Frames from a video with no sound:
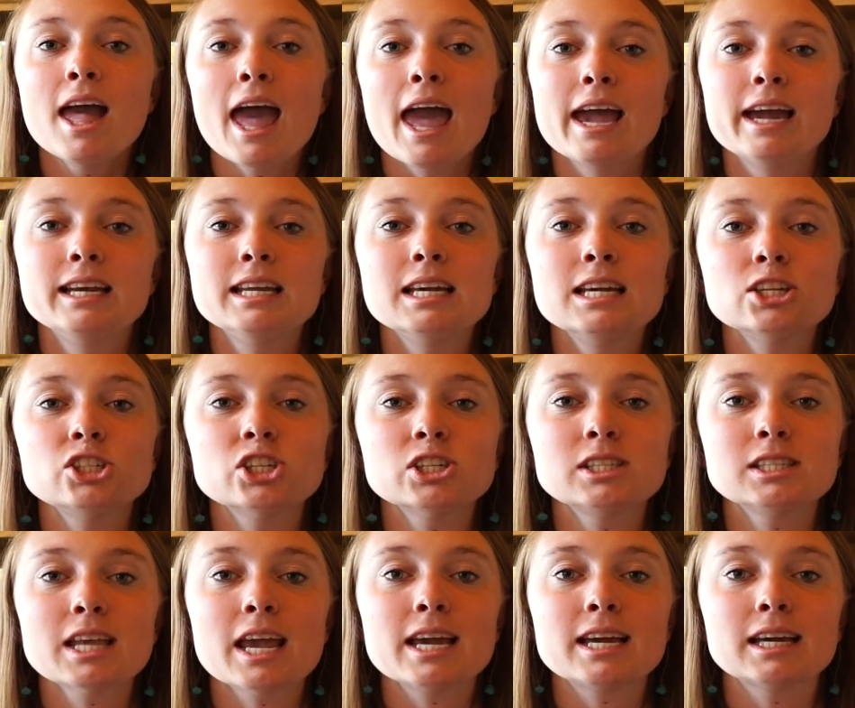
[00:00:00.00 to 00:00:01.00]
And he
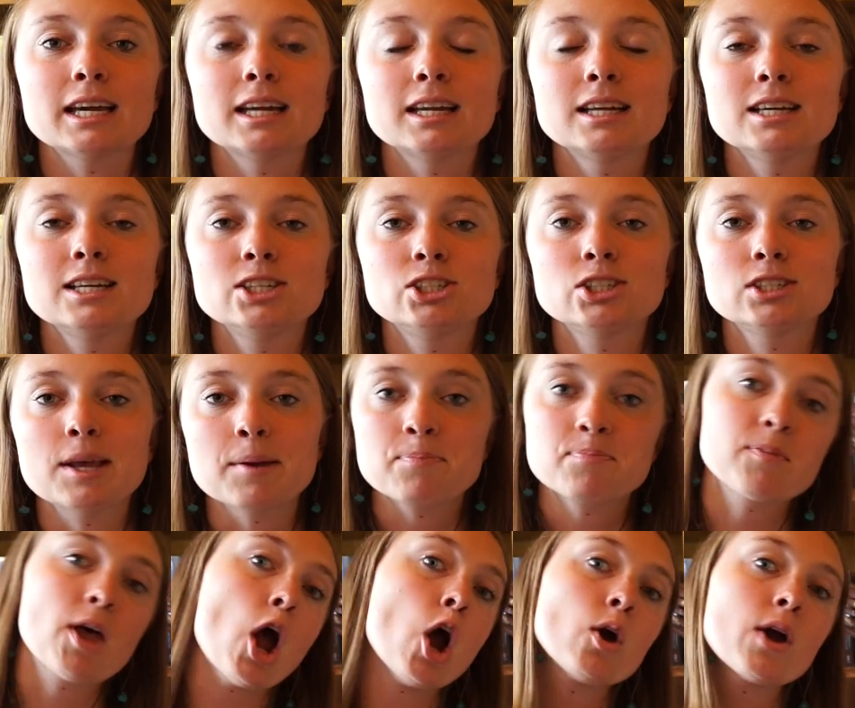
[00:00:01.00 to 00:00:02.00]
just like, he's just
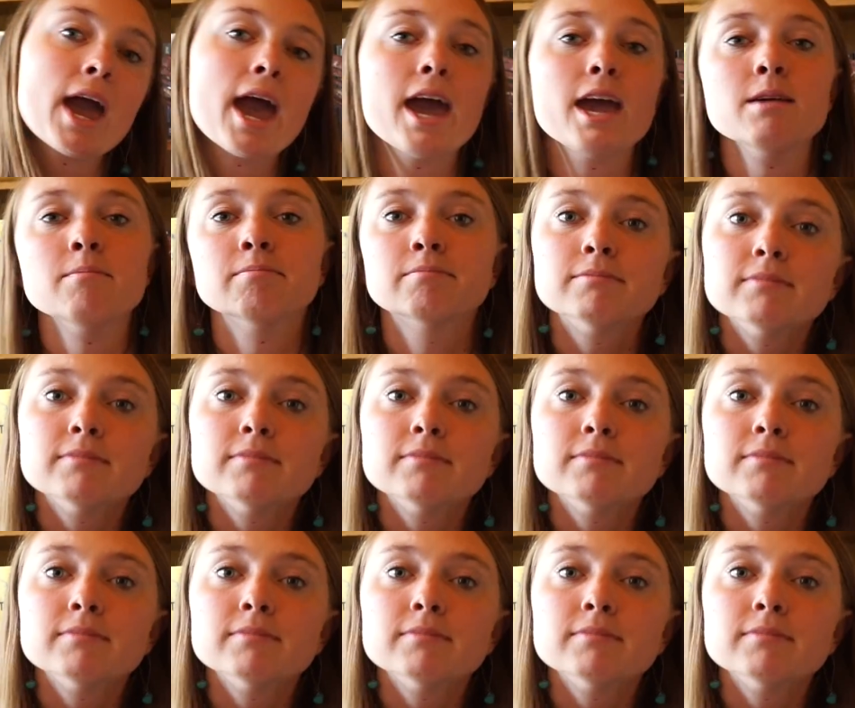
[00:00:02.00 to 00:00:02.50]
like, okay.